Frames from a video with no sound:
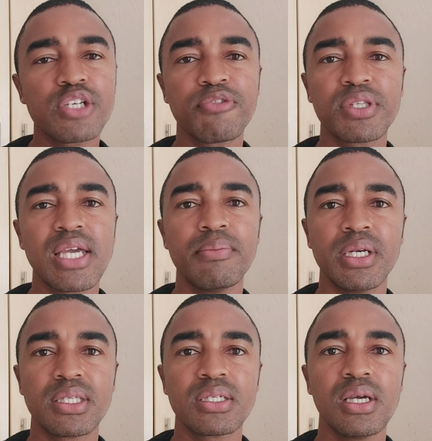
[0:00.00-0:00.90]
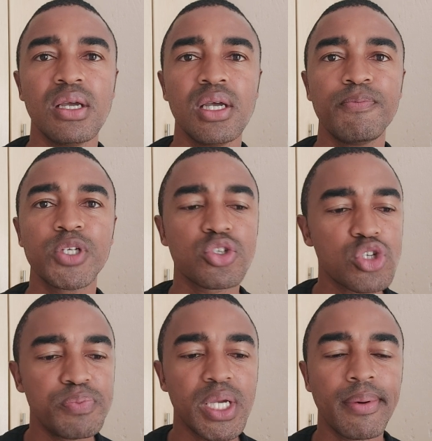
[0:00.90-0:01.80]
just for 10 minutes, just
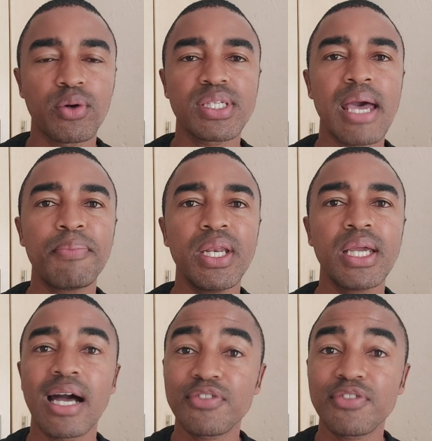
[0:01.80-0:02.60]
to speak about what's happening.